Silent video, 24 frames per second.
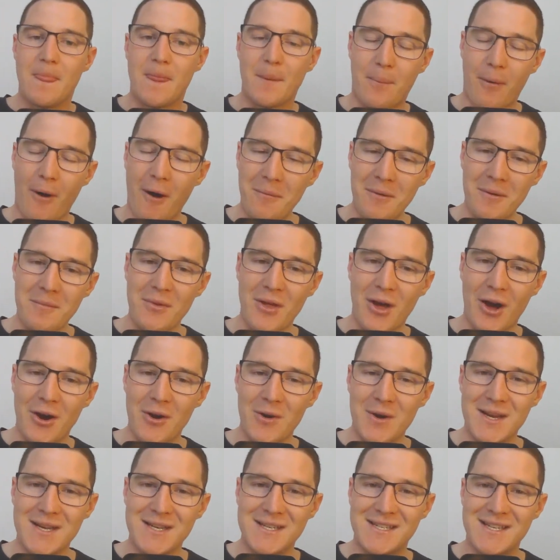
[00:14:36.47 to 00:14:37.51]
The problem
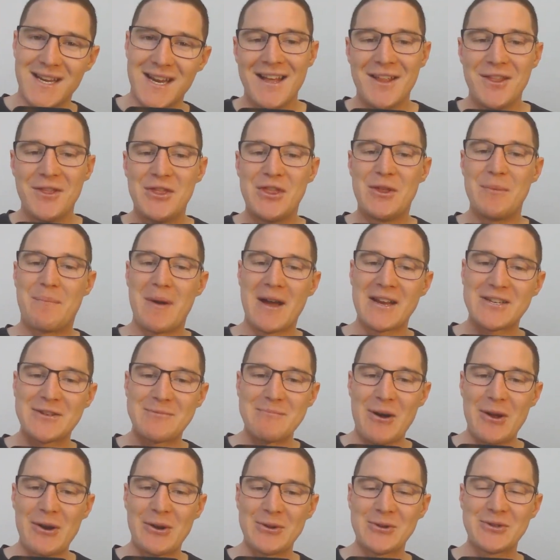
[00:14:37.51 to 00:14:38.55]
though is the
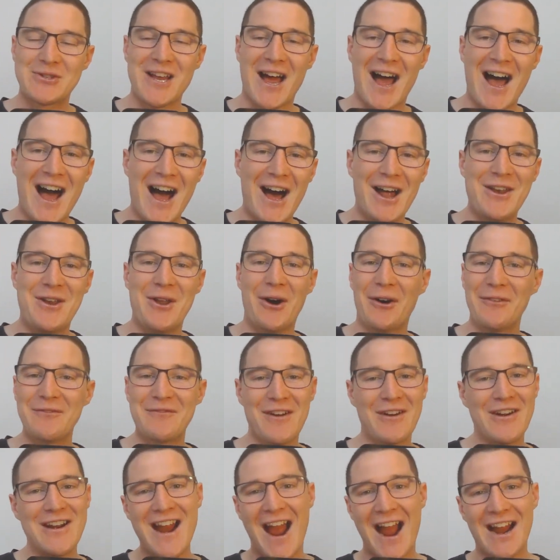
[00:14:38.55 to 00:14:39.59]
best models are
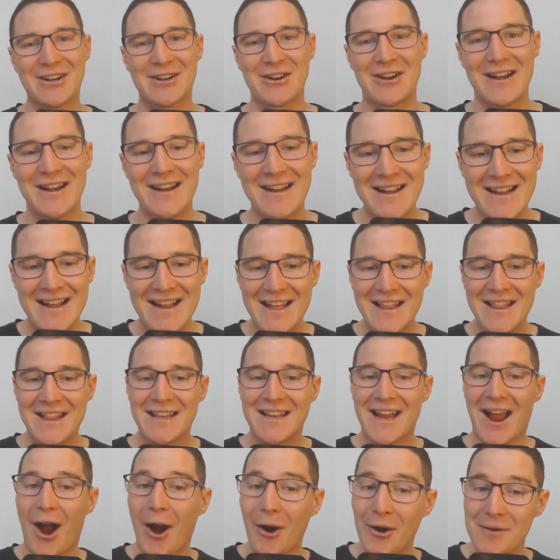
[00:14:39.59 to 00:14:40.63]
not very accurate.
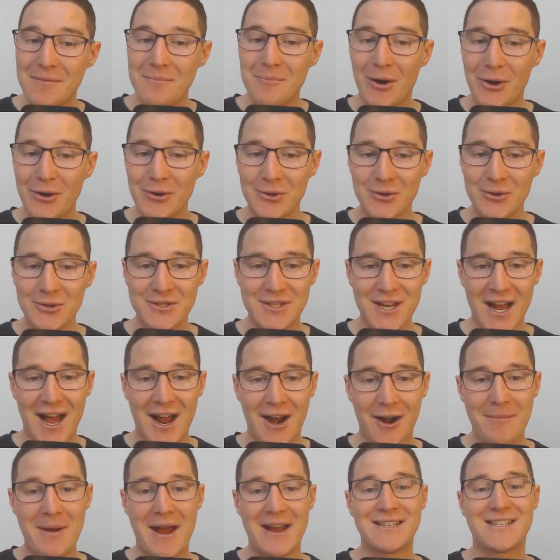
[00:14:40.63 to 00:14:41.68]
Current models
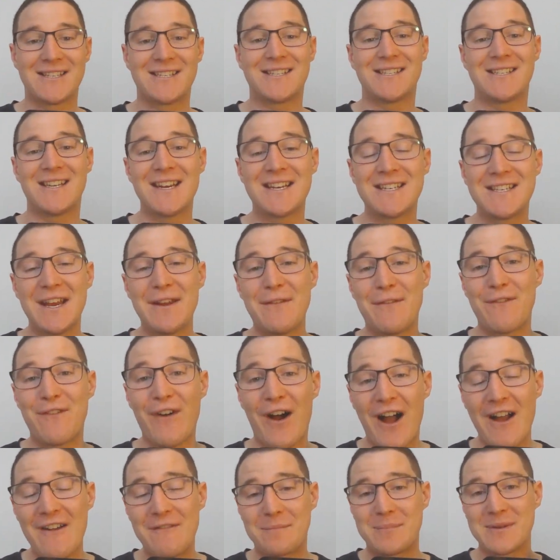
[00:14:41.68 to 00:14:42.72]
are about
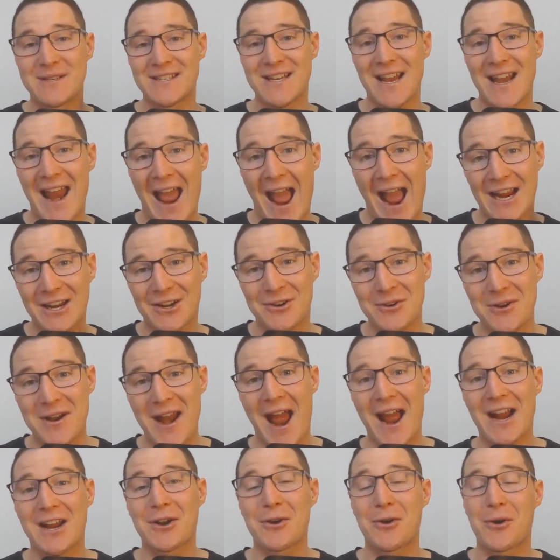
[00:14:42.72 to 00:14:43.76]
65% accurate
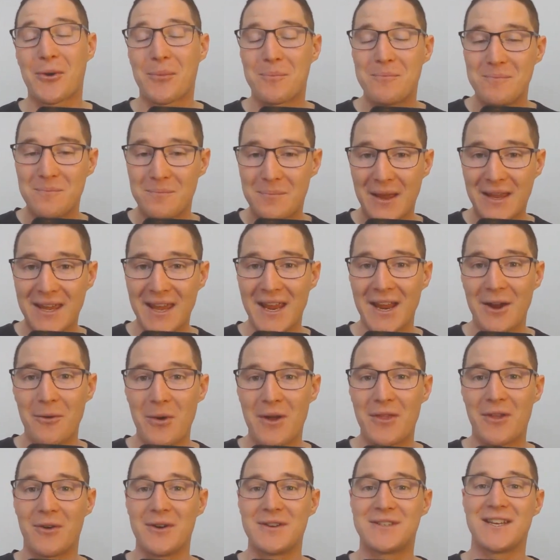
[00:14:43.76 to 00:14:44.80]
at picking
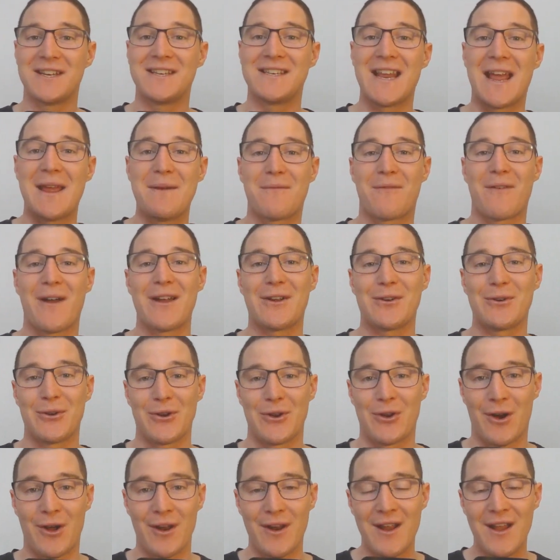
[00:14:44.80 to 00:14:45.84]
whether it's a deepfake or
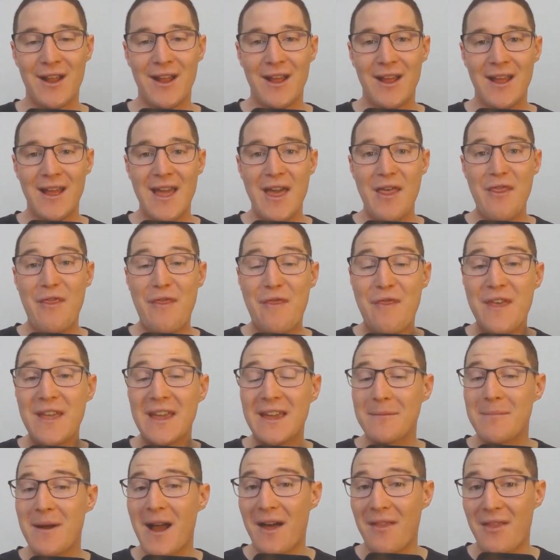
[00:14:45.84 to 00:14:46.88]
not.
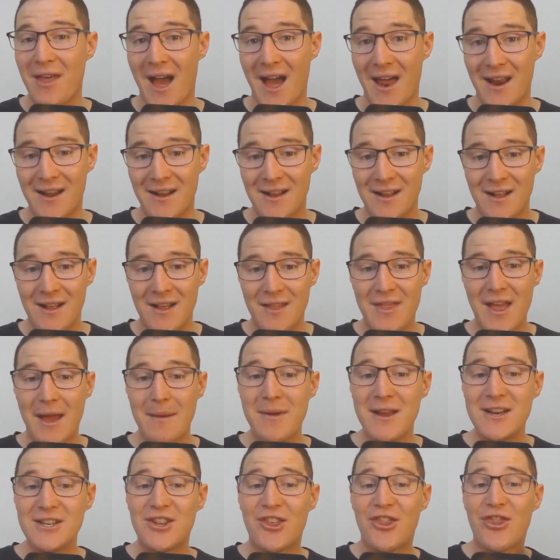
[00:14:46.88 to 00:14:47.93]
Think about that.
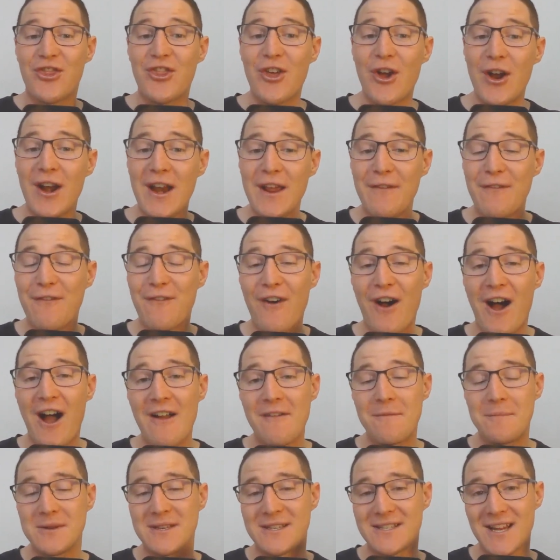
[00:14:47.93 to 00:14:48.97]
That means
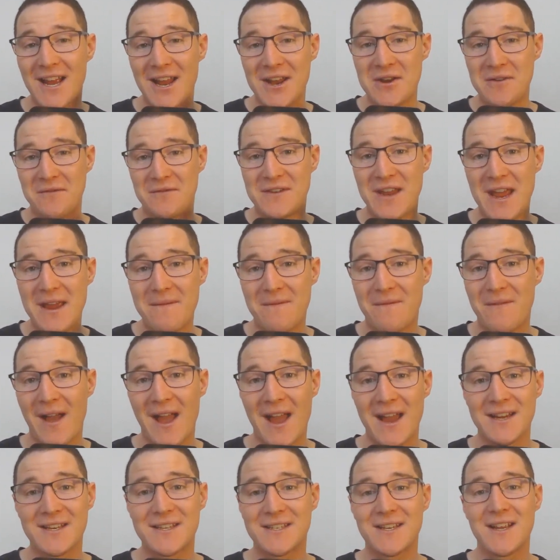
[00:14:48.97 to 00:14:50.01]
35% of
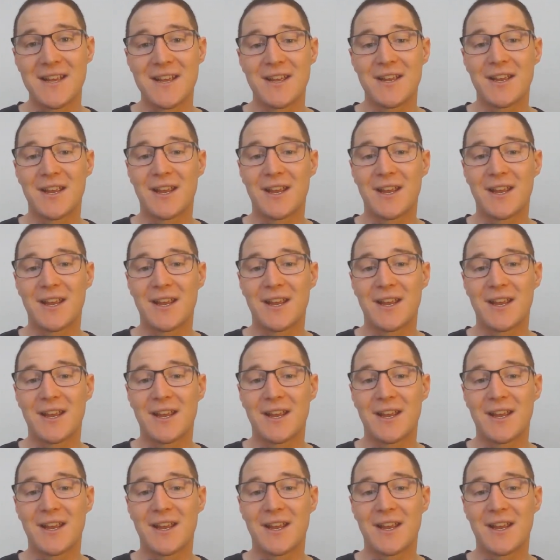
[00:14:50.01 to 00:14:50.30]
deepfakes